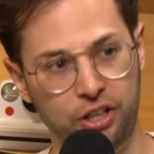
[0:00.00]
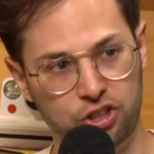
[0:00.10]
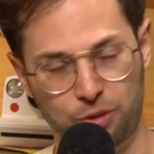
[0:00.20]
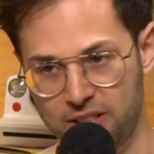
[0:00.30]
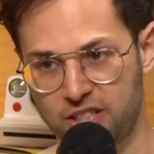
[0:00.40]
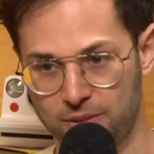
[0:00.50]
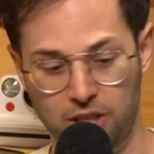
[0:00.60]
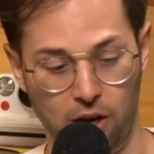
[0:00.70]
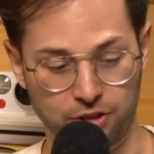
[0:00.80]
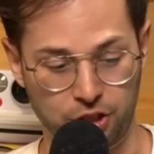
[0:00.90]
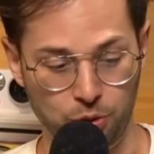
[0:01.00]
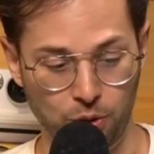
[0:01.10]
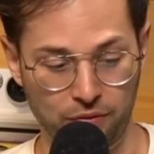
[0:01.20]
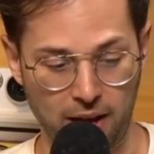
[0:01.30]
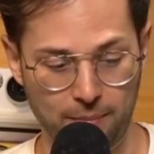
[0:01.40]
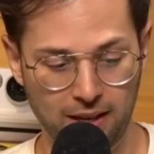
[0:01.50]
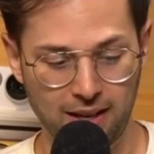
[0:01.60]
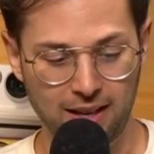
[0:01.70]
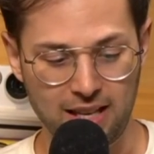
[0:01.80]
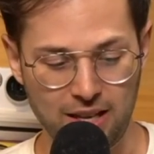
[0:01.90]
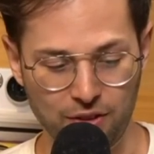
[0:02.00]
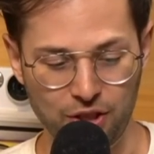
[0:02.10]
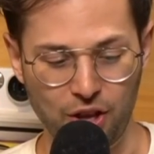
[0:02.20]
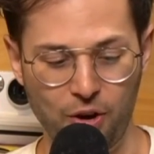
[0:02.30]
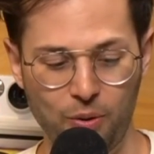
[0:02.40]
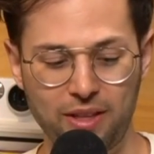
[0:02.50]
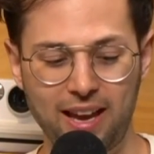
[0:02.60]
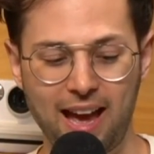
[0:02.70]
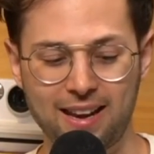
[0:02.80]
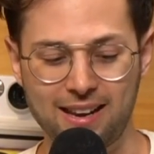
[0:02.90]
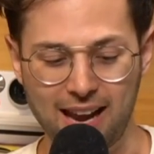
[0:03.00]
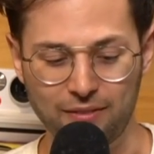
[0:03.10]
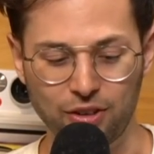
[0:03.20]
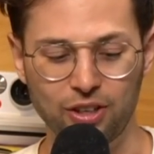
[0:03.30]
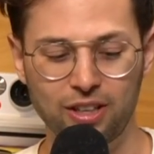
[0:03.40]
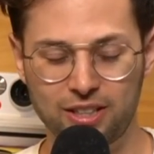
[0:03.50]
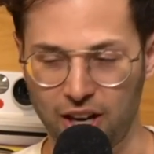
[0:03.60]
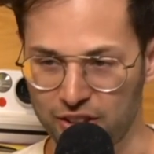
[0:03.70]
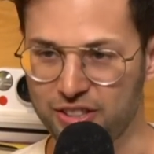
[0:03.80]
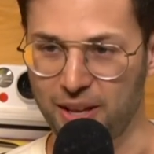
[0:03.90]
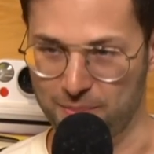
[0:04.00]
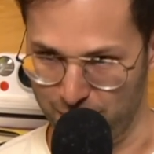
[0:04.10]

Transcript: the instruments themselves, the two of them, even though they had never touched them